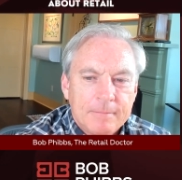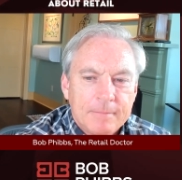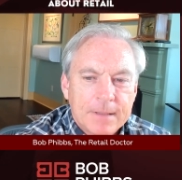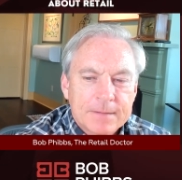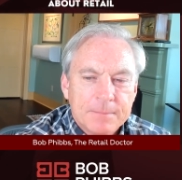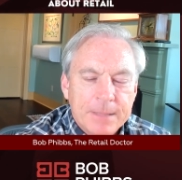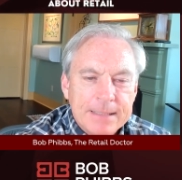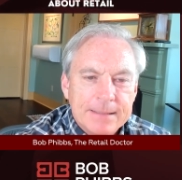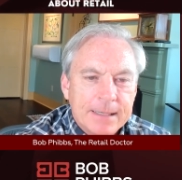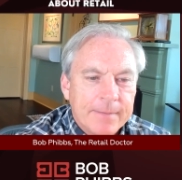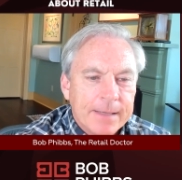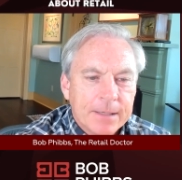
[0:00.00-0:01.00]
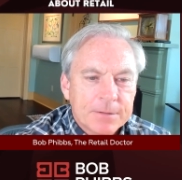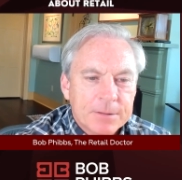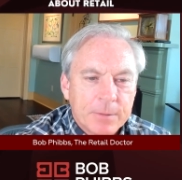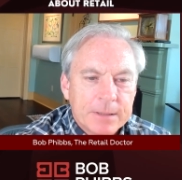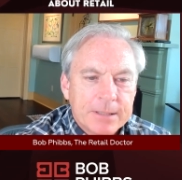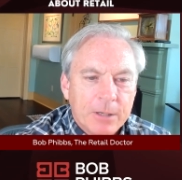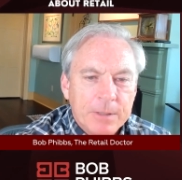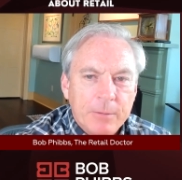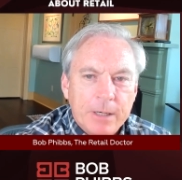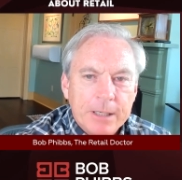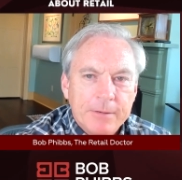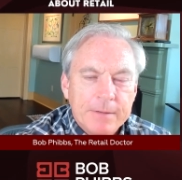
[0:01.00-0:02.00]
That's amazing. Anything else you want to tell me
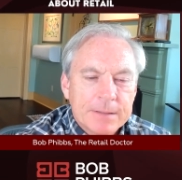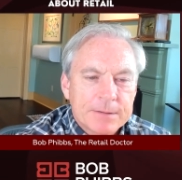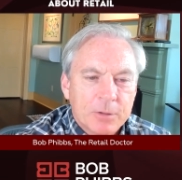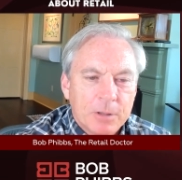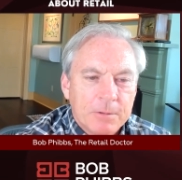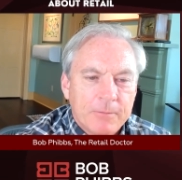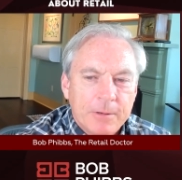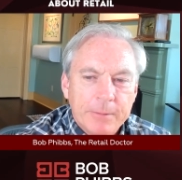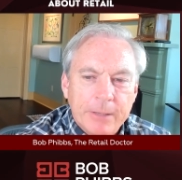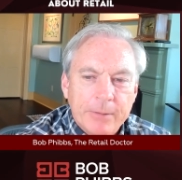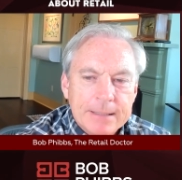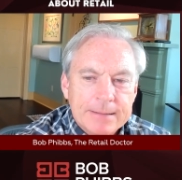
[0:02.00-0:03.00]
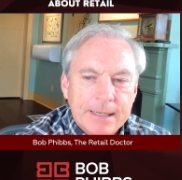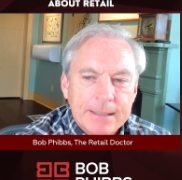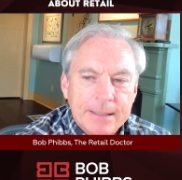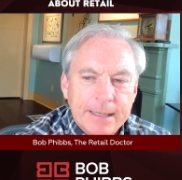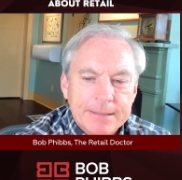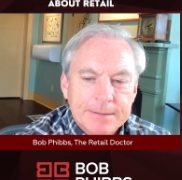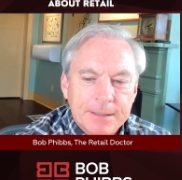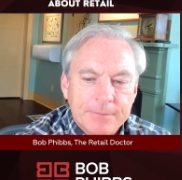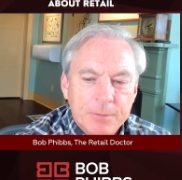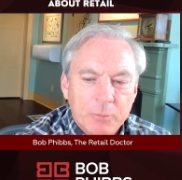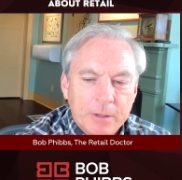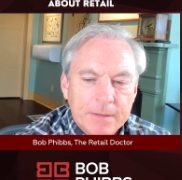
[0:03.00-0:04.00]
while you're in the store before we go outside and ask you a
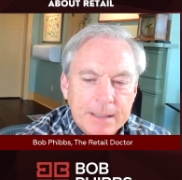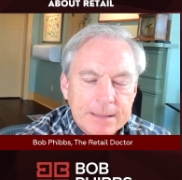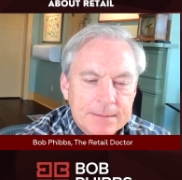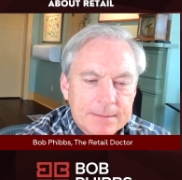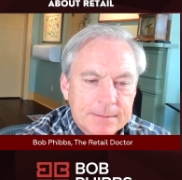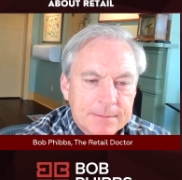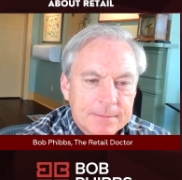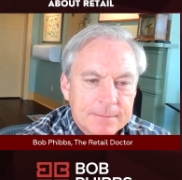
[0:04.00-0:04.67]
few more things?